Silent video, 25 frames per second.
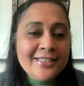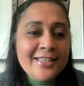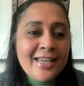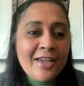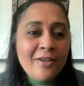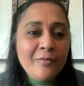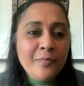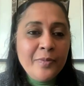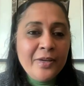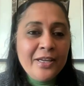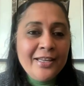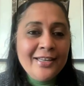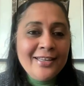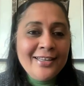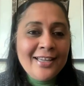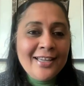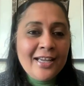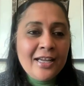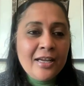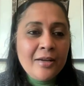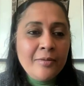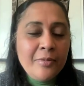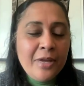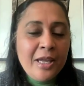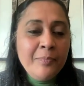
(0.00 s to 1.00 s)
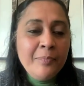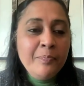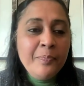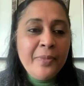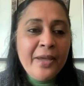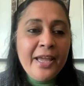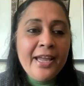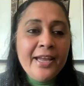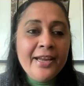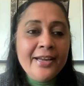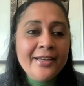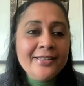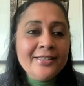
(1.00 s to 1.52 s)
have been
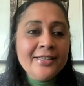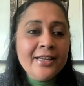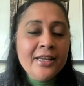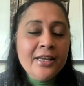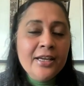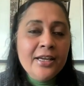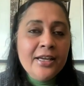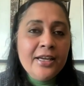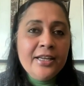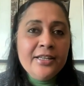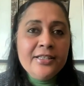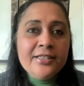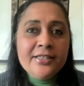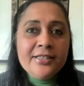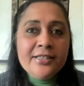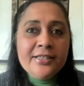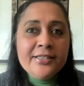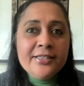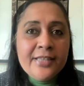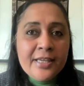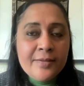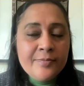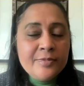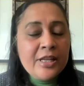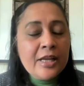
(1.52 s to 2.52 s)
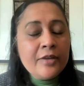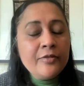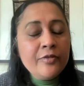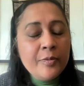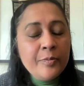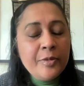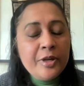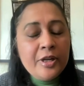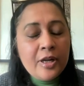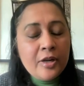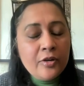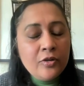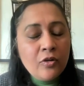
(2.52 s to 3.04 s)
impaired, it seems like
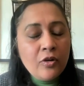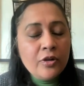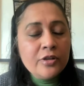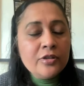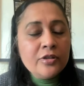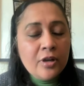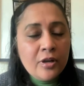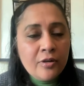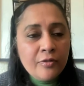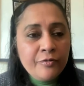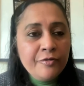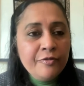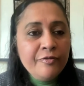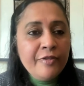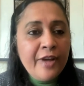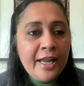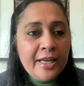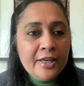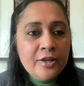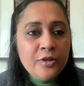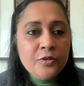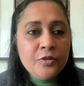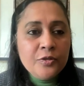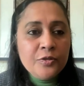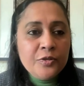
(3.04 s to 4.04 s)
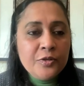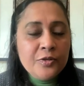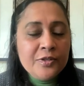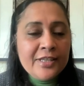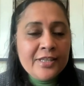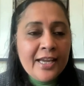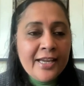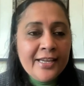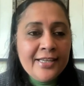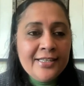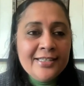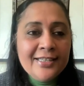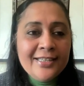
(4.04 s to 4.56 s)
women are not of value to
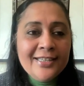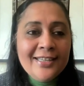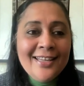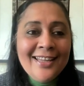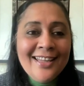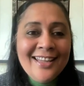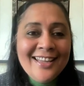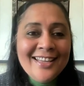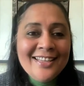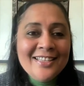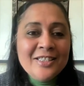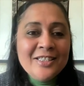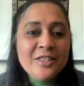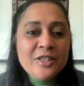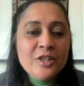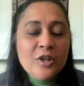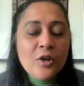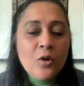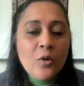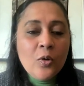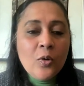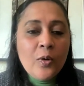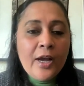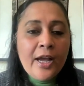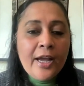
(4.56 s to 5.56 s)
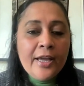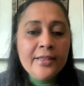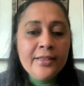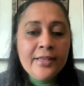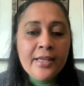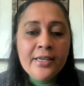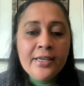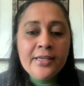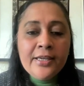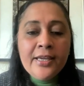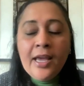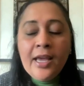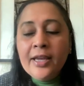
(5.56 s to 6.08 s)
society. So I
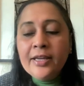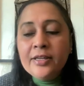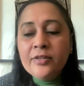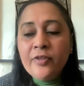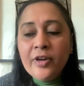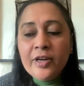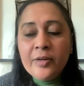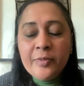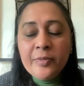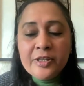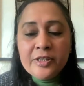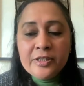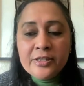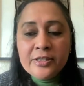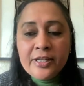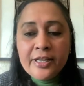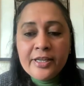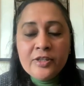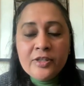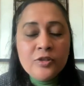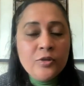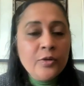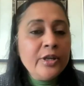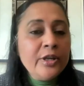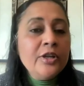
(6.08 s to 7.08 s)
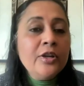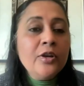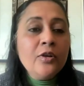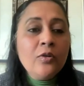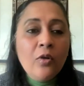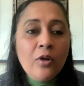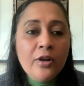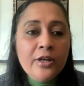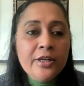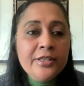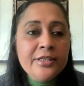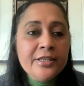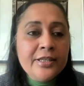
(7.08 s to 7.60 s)
think, yeah, it very much linked to
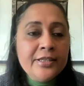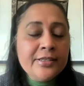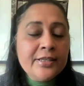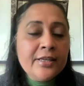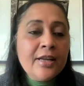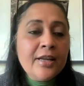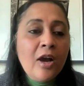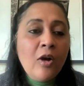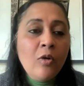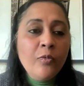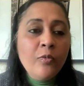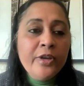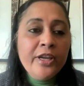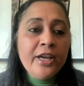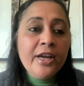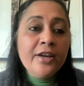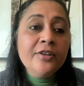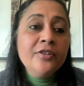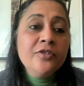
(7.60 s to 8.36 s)
inequalities and how we